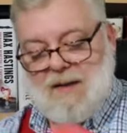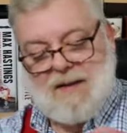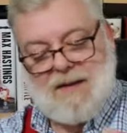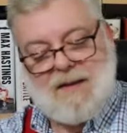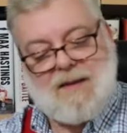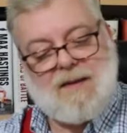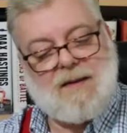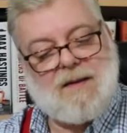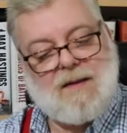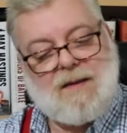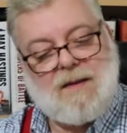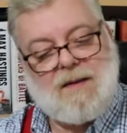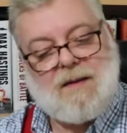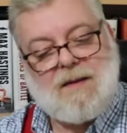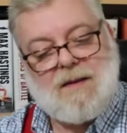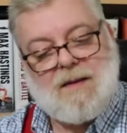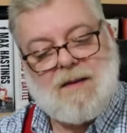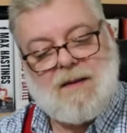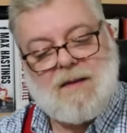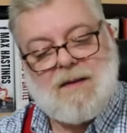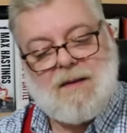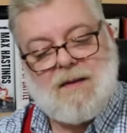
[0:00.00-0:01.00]

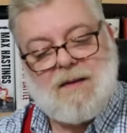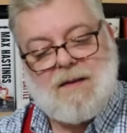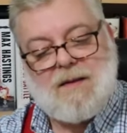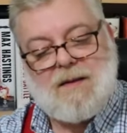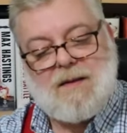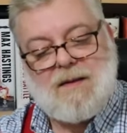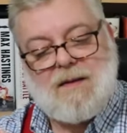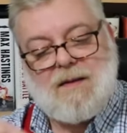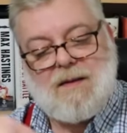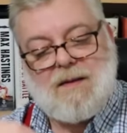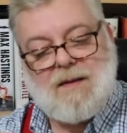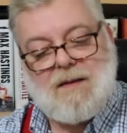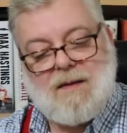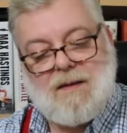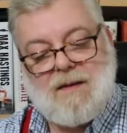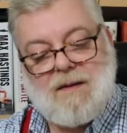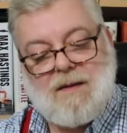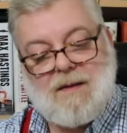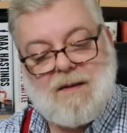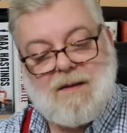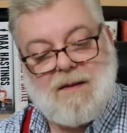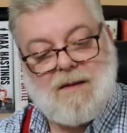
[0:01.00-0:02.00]

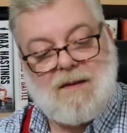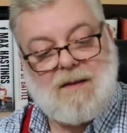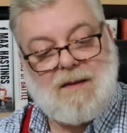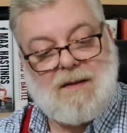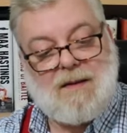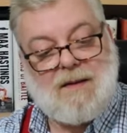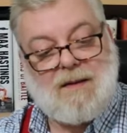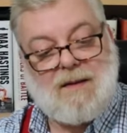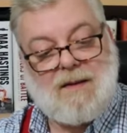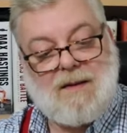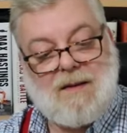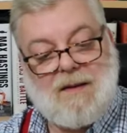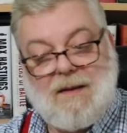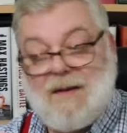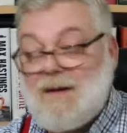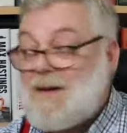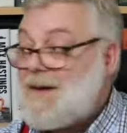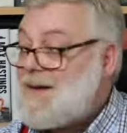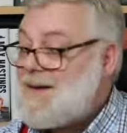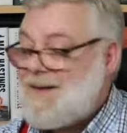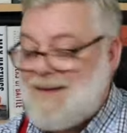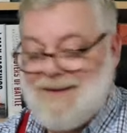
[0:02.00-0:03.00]

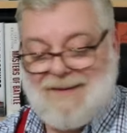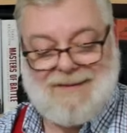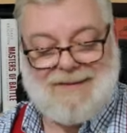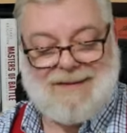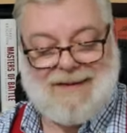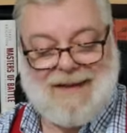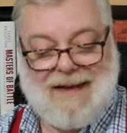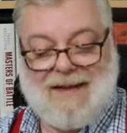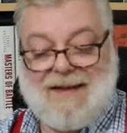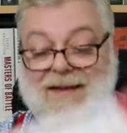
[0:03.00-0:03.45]
This person isn't speaking.